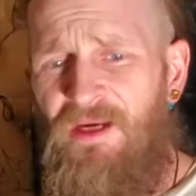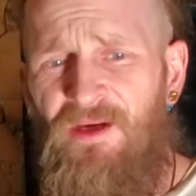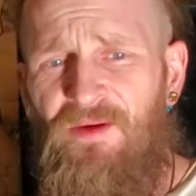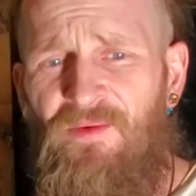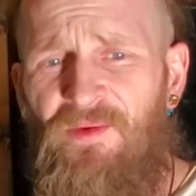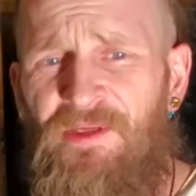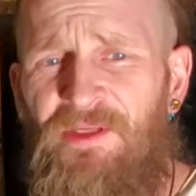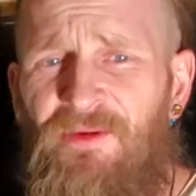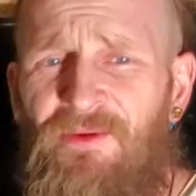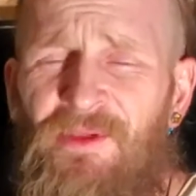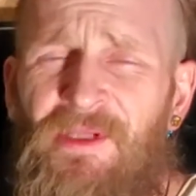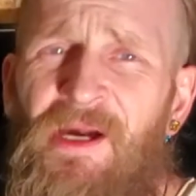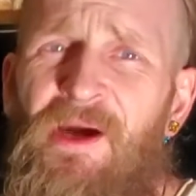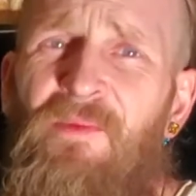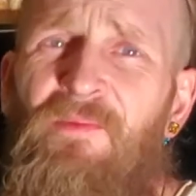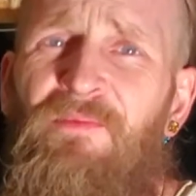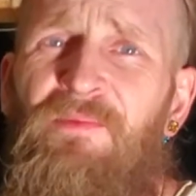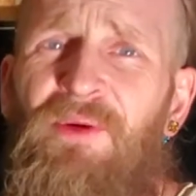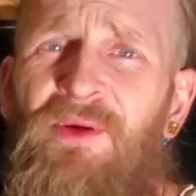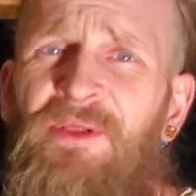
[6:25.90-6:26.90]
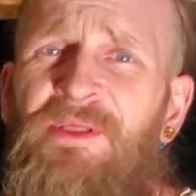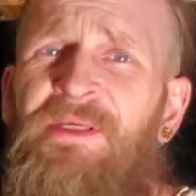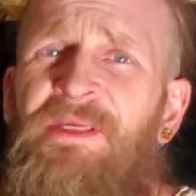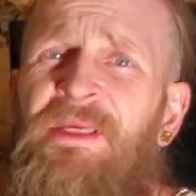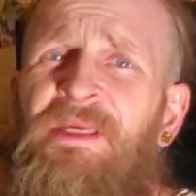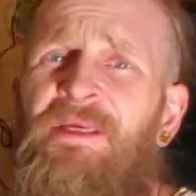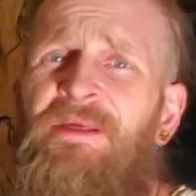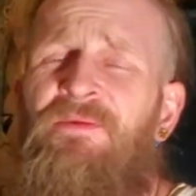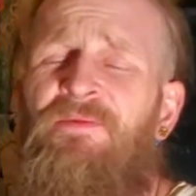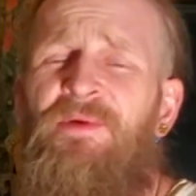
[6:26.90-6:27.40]
we don't allow
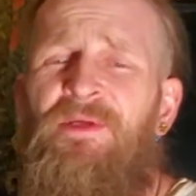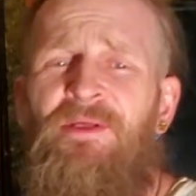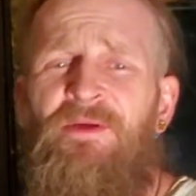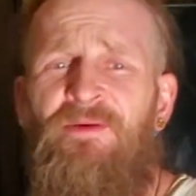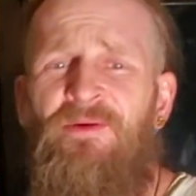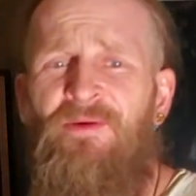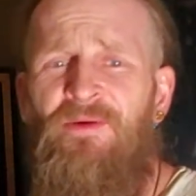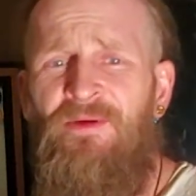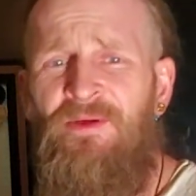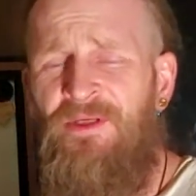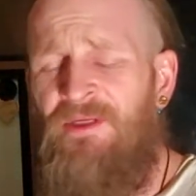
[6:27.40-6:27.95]
bullying. We don't